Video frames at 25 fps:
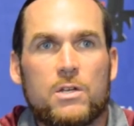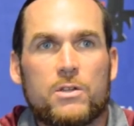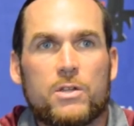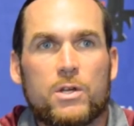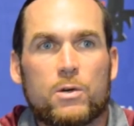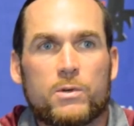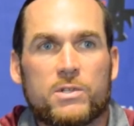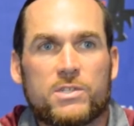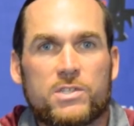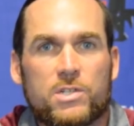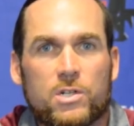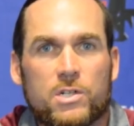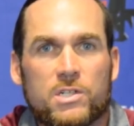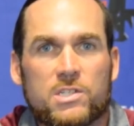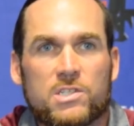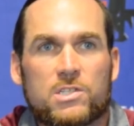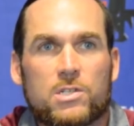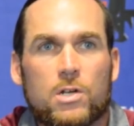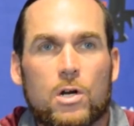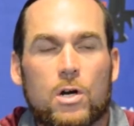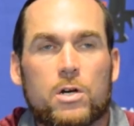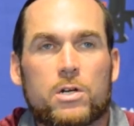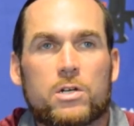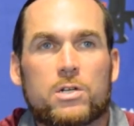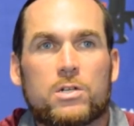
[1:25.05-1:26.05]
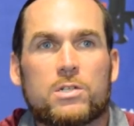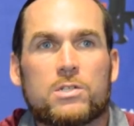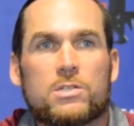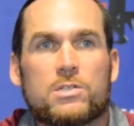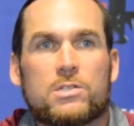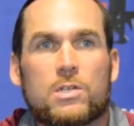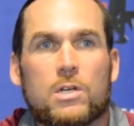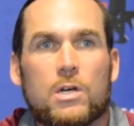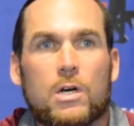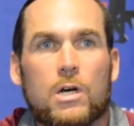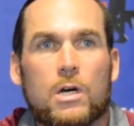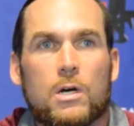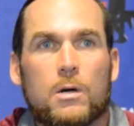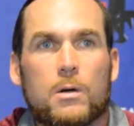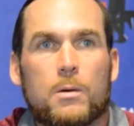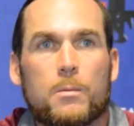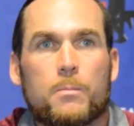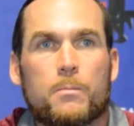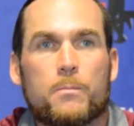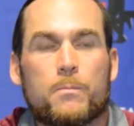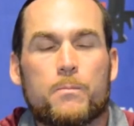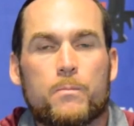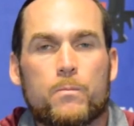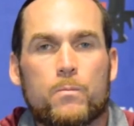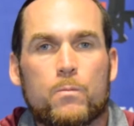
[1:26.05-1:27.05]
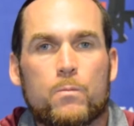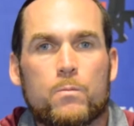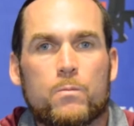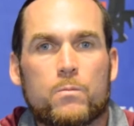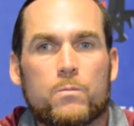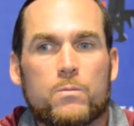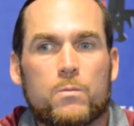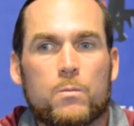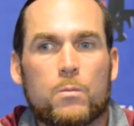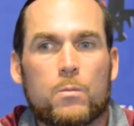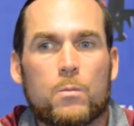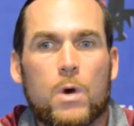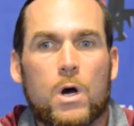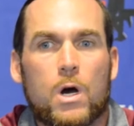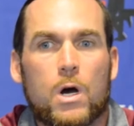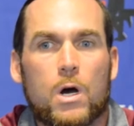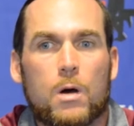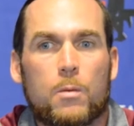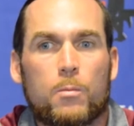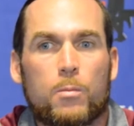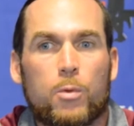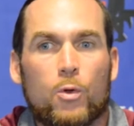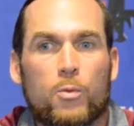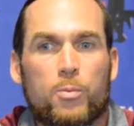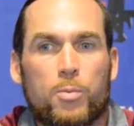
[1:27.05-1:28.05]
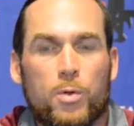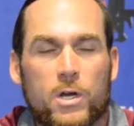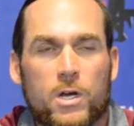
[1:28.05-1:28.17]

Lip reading: They're returning starters. Both